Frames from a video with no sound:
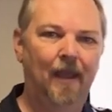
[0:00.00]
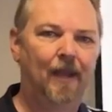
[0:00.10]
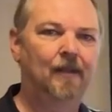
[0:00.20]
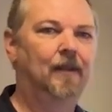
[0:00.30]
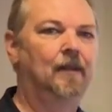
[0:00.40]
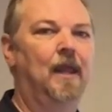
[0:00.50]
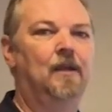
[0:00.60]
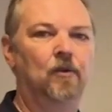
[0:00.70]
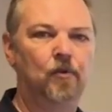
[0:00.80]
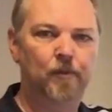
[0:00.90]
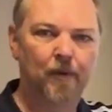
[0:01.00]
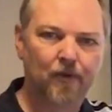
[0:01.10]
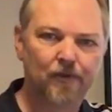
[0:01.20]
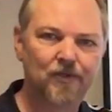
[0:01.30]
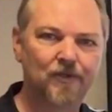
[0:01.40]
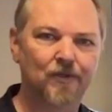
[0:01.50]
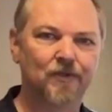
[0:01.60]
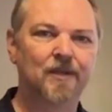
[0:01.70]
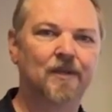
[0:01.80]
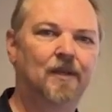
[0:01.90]
and then that loop
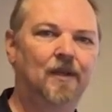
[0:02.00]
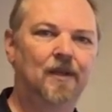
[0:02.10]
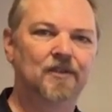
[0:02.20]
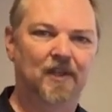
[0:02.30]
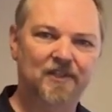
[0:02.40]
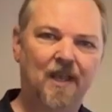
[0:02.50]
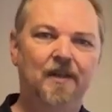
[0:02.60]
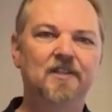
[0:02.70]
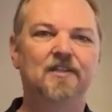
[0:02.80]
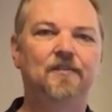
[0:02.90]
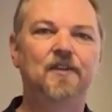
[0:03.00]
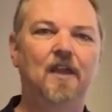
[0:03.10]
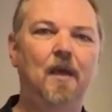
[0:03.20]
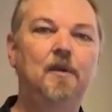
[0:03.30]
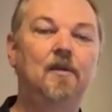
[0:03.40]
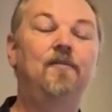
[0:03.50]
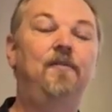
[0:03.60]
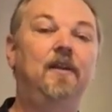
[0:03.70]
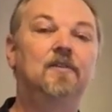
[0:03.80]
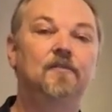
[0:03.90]
continues. So exciting stuff to come, and in
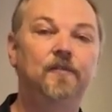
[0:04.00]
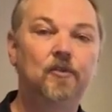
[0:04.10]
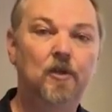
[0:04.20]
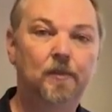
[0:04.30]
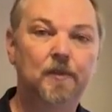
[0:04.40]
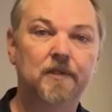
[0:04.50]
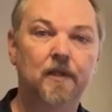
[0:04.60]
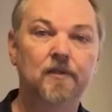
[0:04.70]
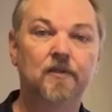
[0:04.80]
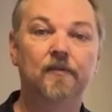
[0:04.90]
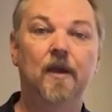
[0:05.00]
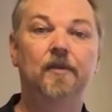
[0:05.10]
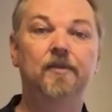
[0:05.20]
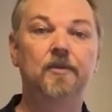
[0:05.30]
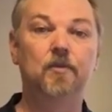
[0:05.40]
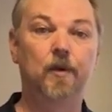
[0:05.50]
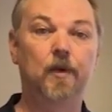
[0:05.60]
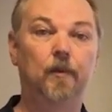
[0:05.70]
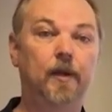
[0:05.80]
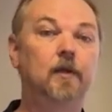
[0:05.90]
fact, in future episodes of How Things
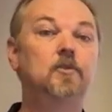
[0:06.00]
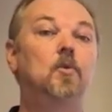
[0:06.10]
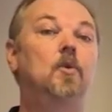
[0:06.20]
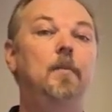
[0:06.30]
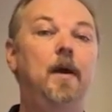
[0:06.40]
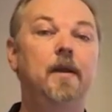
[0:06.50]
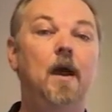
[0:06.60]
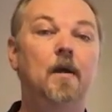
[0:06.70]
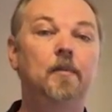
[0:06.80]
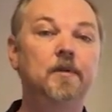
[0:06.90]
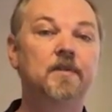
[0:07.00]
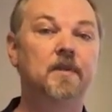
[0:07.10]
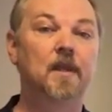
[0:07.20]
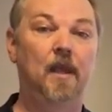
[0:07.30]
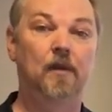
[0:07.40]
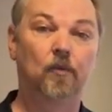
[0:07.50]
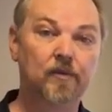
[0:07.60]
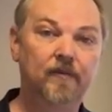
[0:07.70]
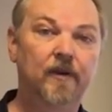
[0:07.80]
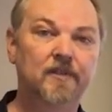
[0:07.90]
Work, we're going to talk about hybrids and all
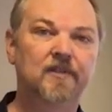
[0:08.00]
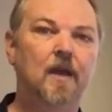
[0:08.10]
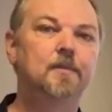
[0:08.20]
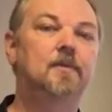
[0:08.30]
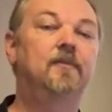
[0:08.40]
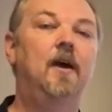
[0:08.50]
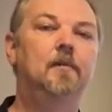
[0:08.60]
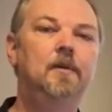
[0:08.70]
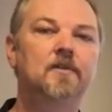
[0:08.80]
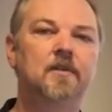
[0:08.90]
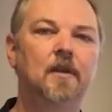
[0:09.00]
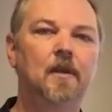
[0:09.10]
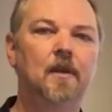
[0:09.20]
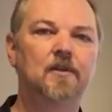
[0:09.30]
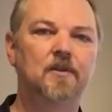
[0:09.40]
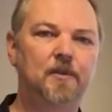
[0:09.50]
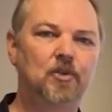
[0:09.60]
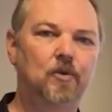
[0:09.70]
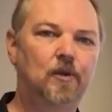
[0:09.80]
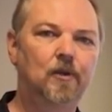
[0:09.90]
the various types of hybrids. So be
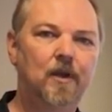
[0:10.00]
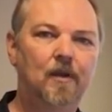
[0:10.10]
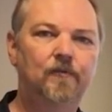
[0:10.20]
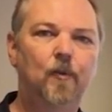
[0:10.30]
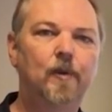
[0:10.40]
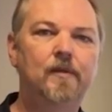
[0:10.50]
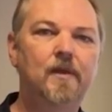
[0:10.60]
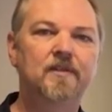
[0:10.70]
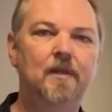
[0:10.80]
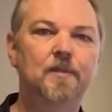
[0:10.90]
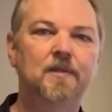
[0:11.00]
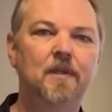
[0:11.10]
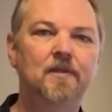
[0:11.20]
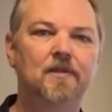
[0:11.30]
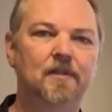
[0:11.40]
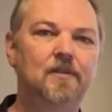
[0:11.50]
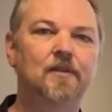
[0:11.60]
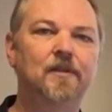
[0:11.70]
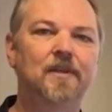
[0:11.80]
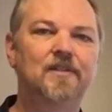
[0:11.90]
sure to look out for one of those episodes, and
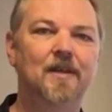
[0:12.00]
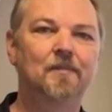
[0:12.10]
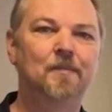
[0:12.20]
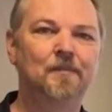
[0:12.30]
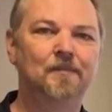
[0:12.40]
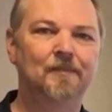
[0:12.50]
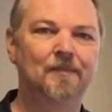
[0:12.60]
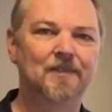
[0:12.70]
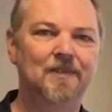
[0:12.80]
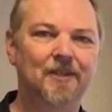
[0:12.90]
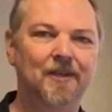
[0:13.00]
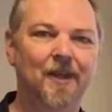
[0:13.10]
until next time, see you